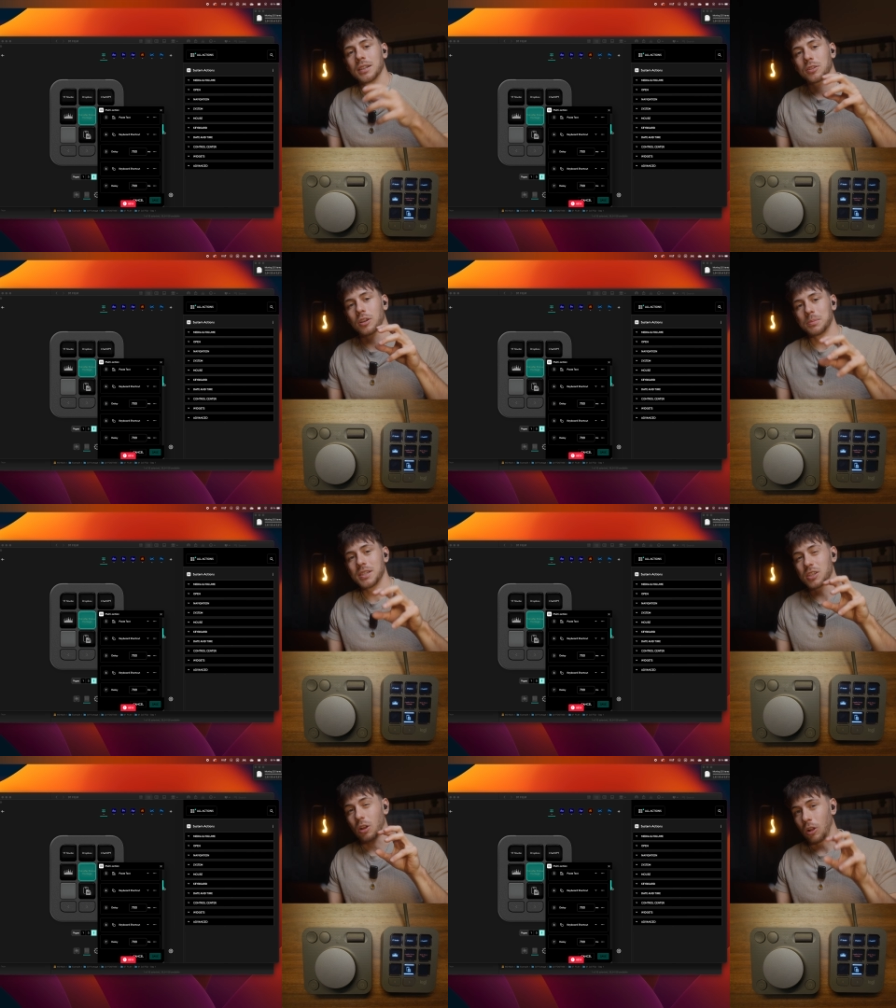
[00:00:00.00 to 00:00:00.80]

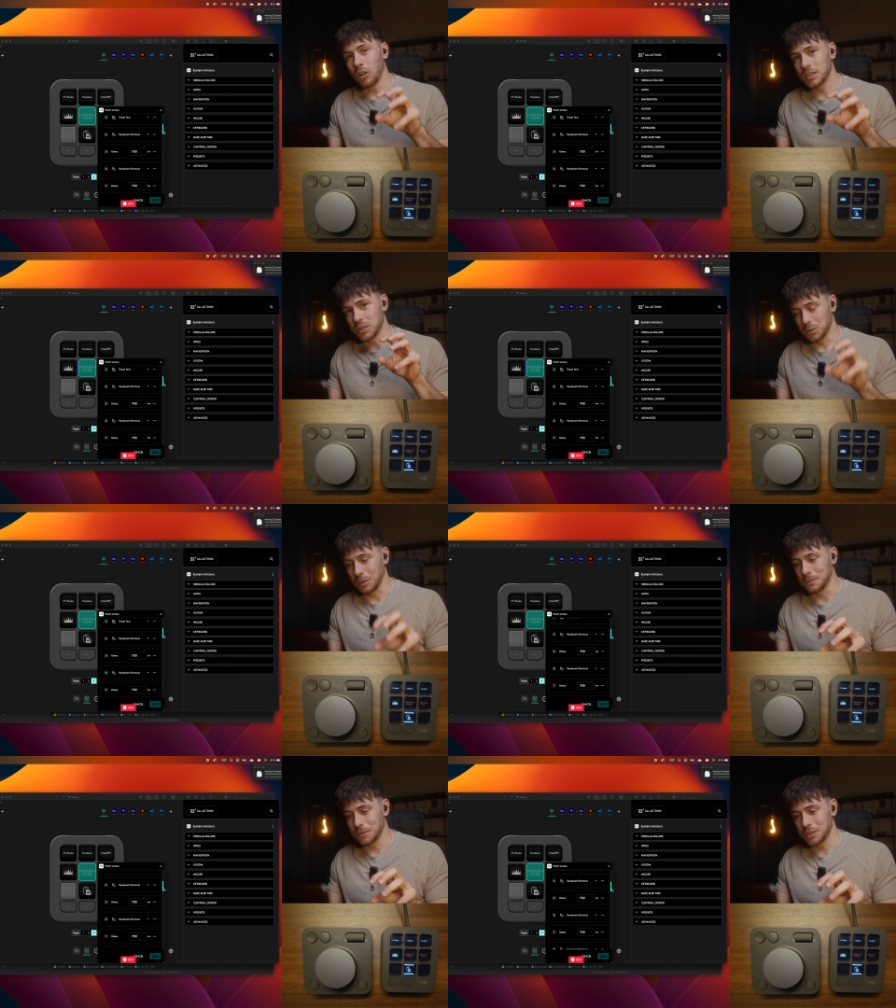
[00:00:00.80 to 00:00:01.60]
copies all the
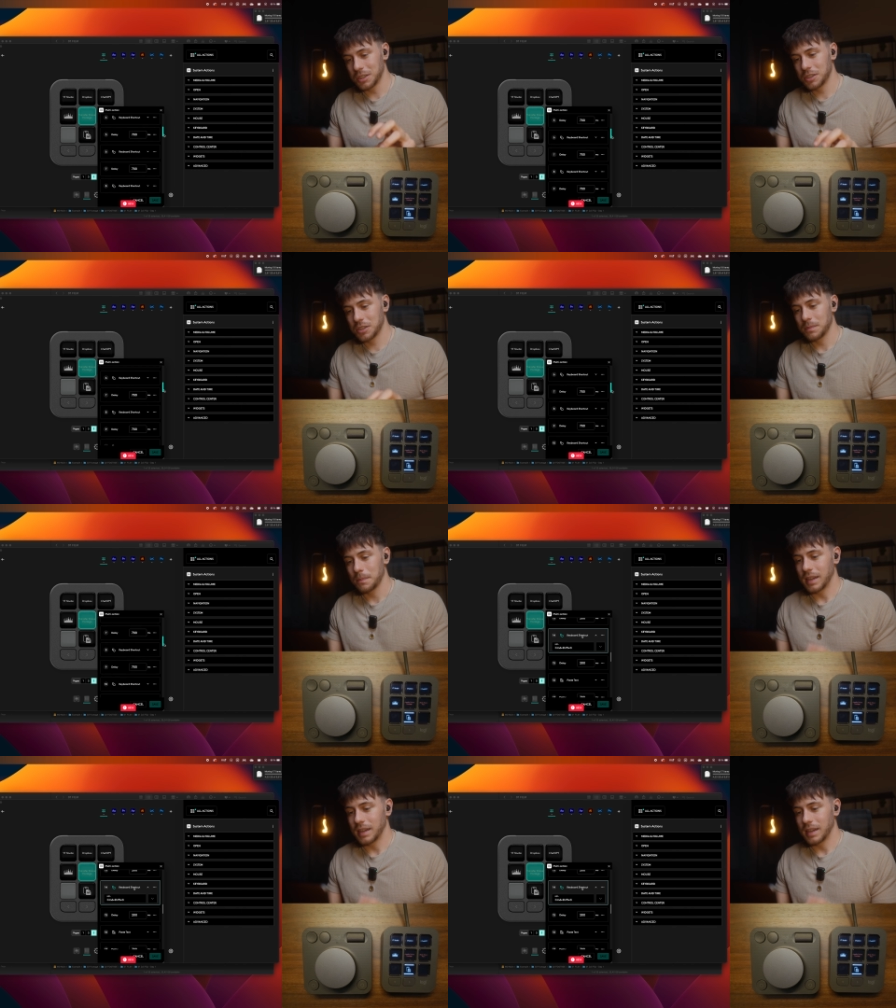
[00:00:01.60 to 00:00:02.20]
drone footage,